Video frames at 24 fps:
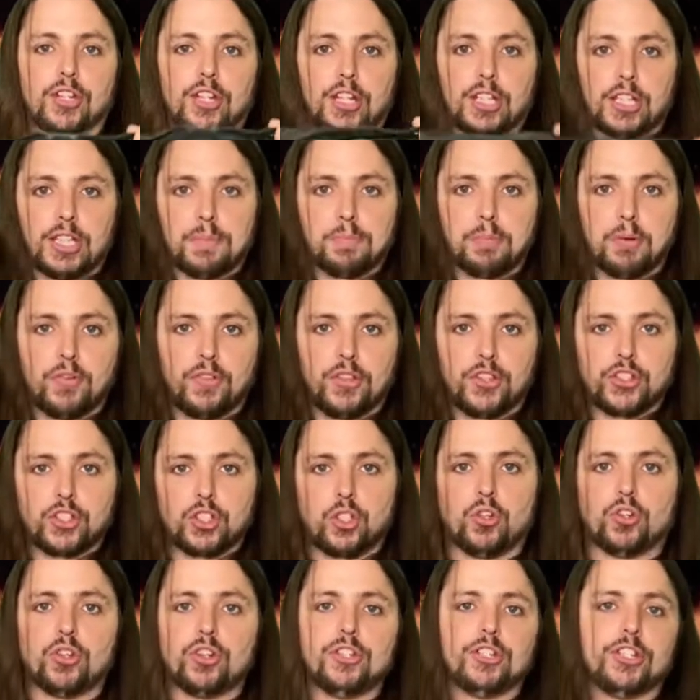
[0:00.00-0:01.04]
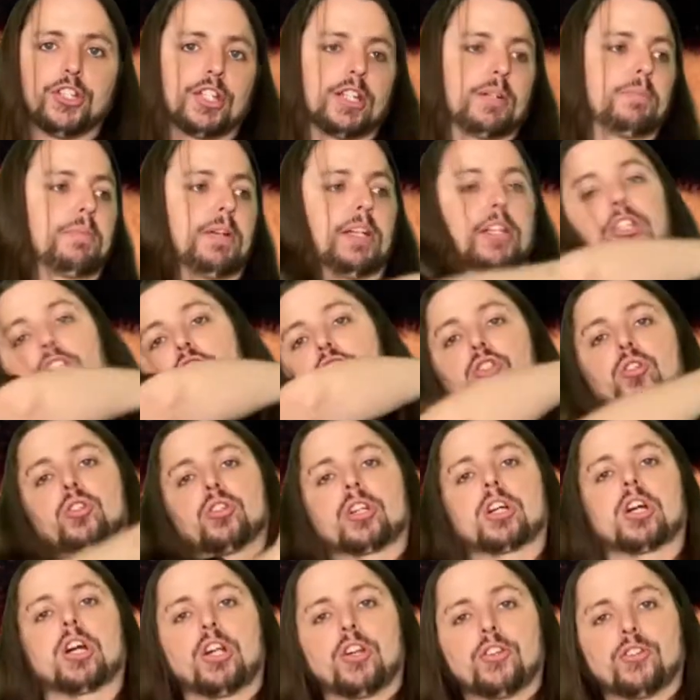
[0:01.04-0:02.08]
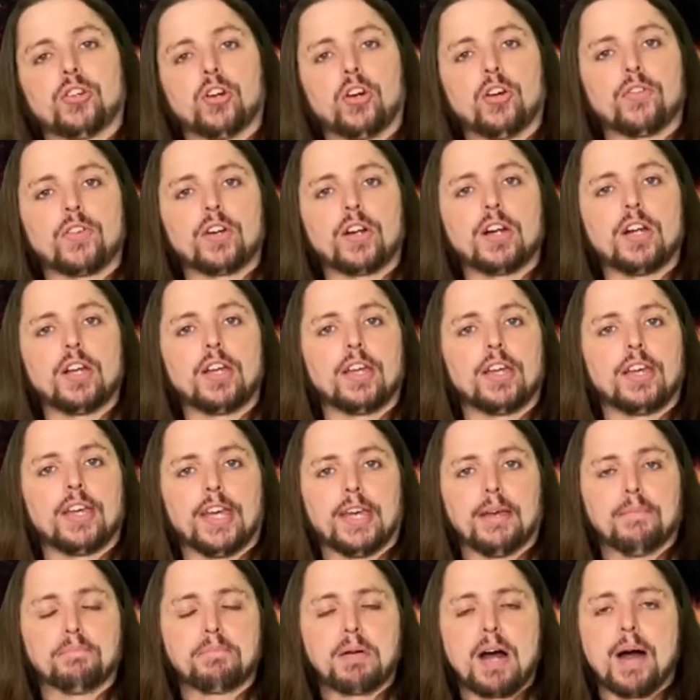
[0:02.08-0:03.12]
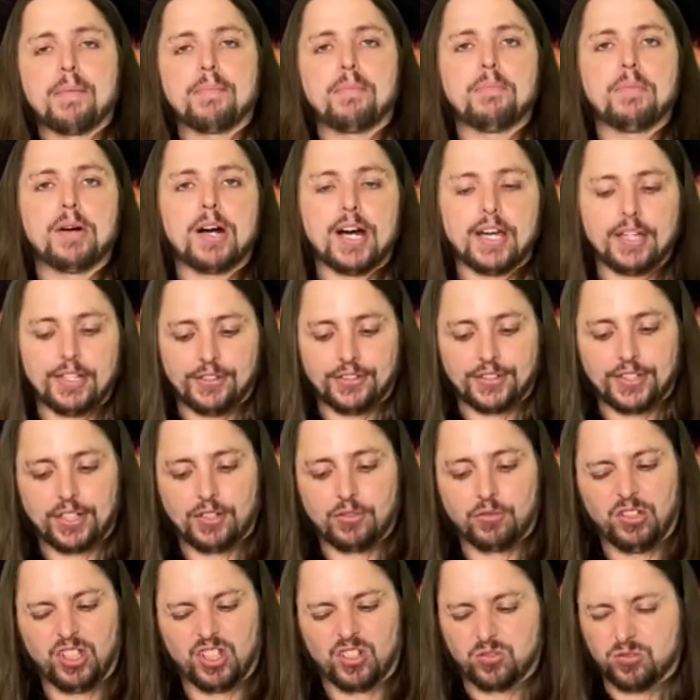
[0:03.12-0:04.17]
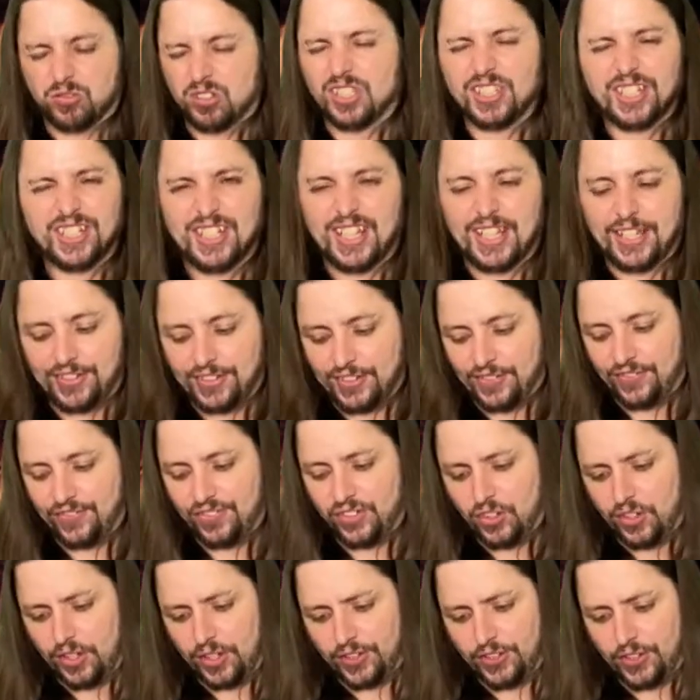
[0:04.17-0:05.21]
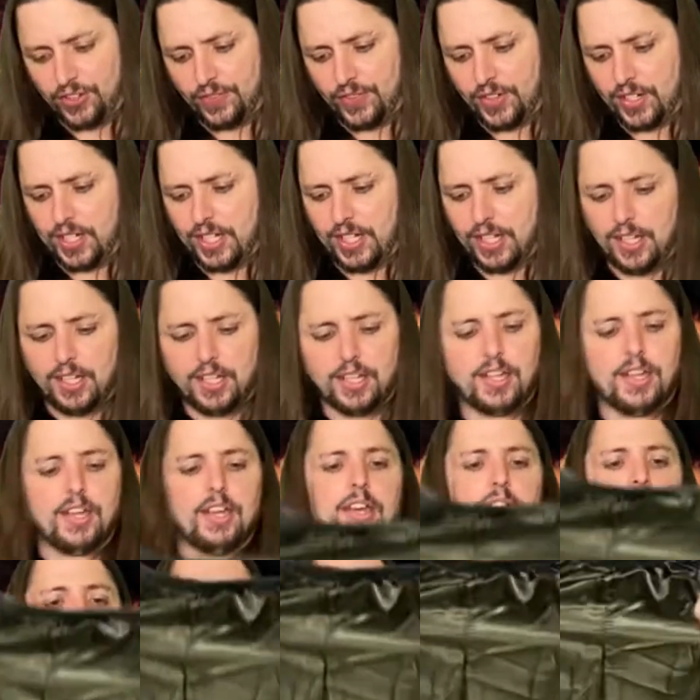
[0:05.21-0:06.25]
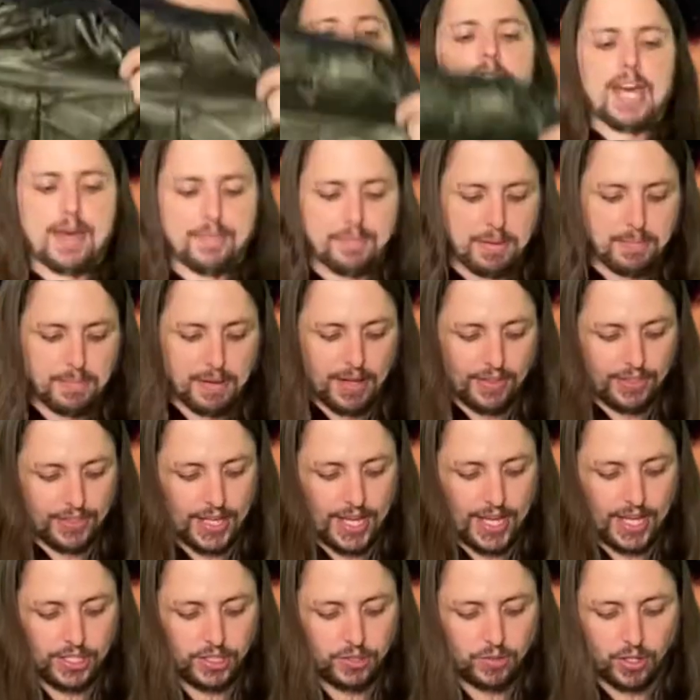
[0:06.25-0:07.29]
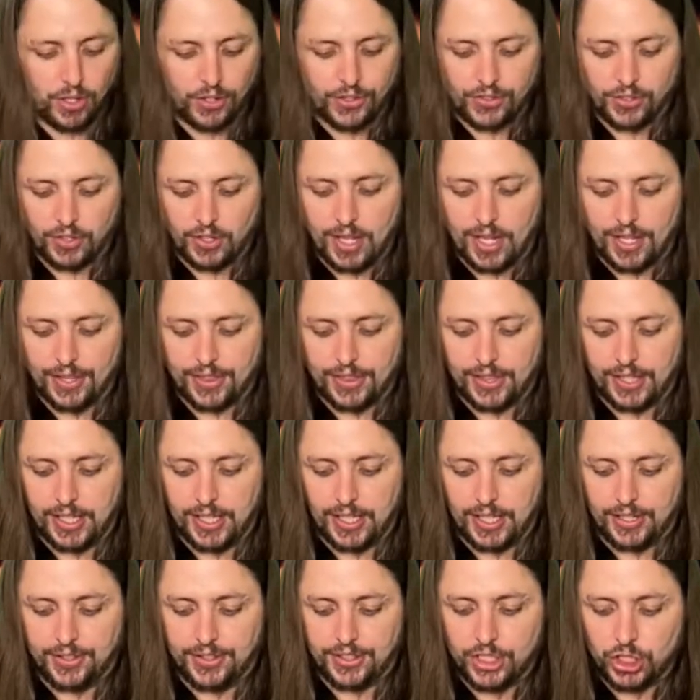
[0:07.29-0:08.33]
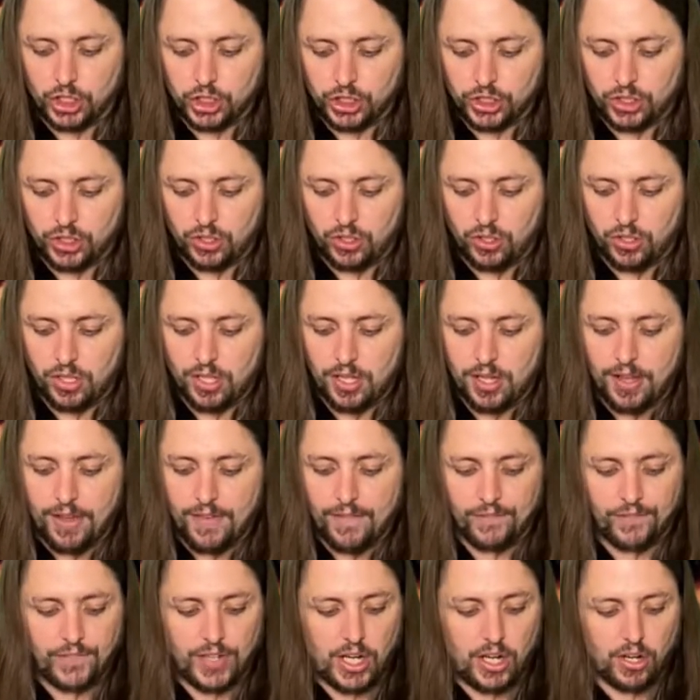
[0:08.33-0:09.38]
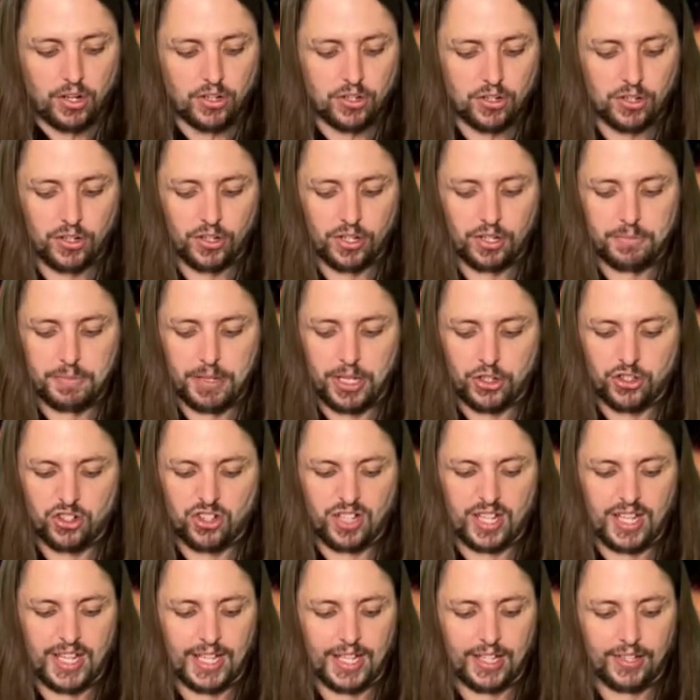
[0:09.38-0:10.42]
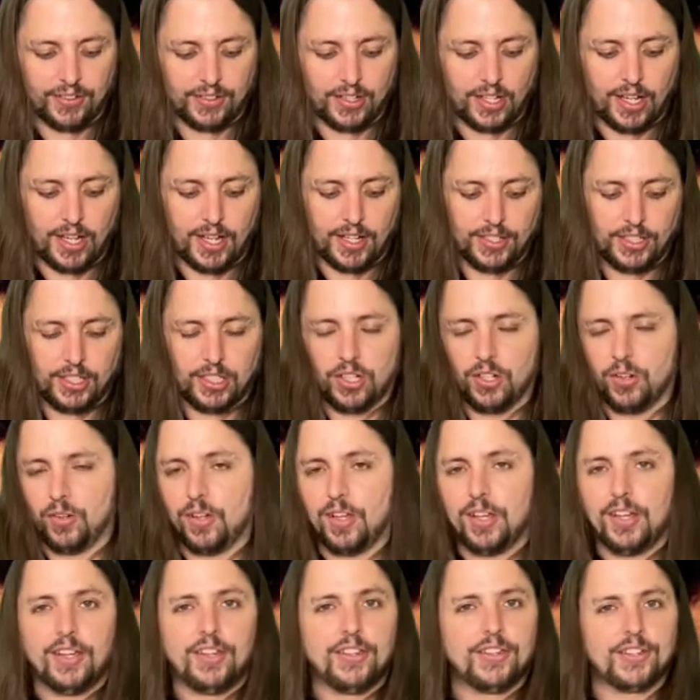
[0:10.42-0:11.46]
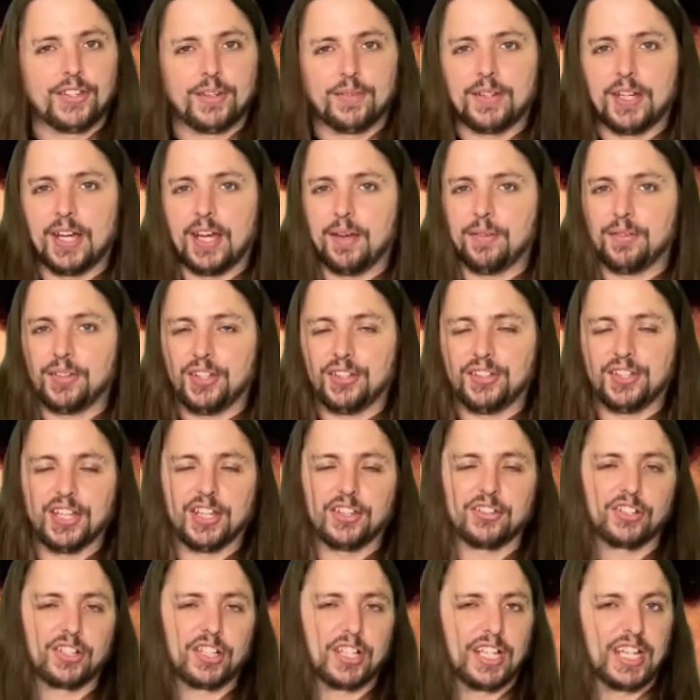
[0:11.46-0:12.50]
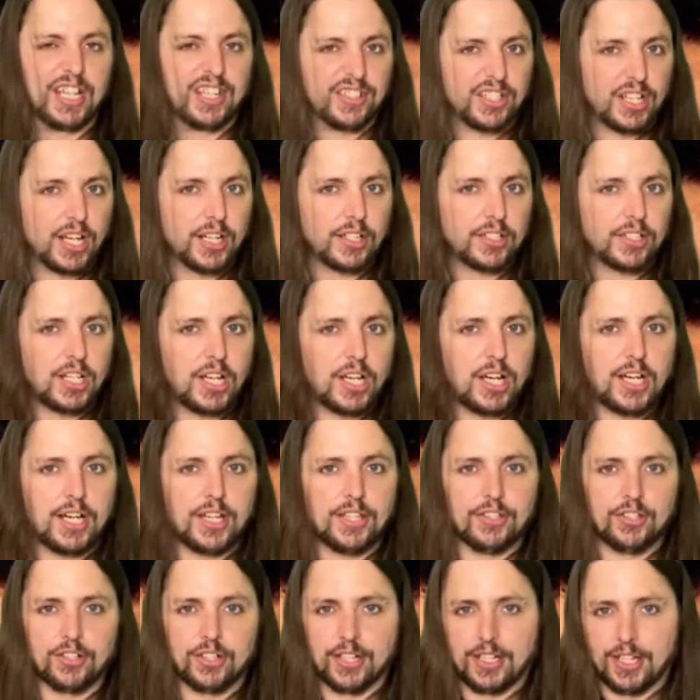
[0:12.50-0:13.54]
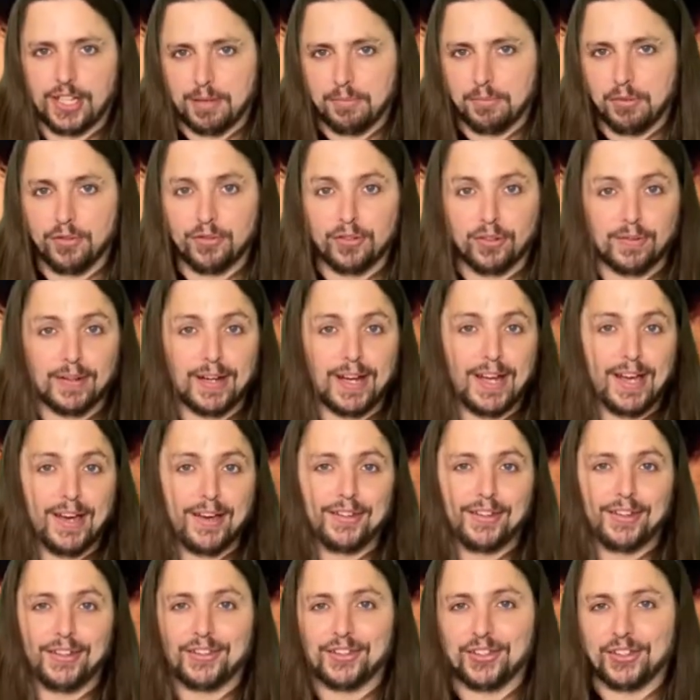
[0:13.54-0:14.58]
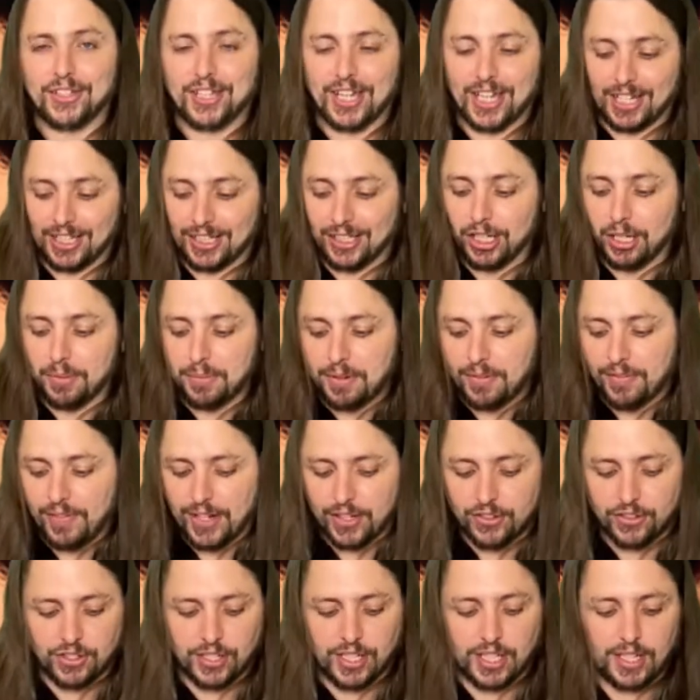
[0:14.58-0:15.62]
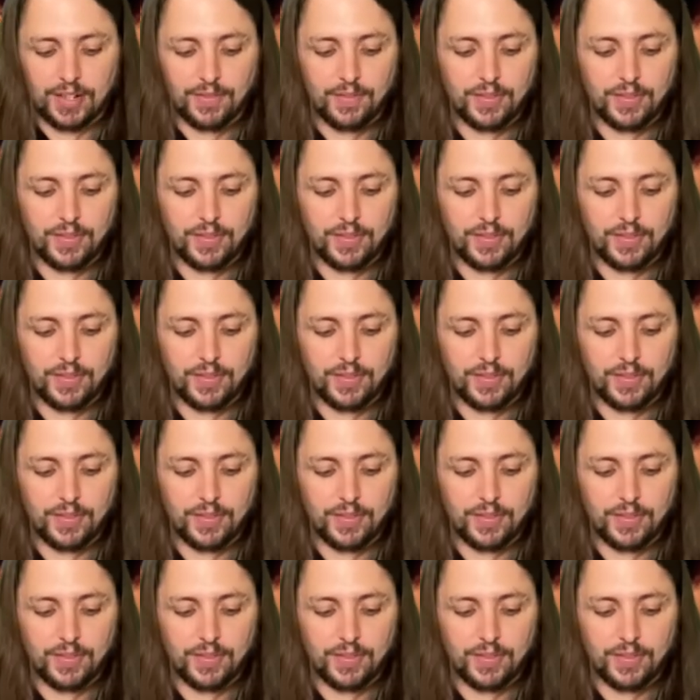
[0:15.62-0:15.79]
to clip over the shoulder, and you're going to bring the shoulder guards over and pop them on. It's going to look really nice and fluent. So very, very happy about that. You also got the additional Velcro to make sure it hangs on. Sometimes these things are going to get tugged on, they're going to get moved around, and so you got a little bit of extra give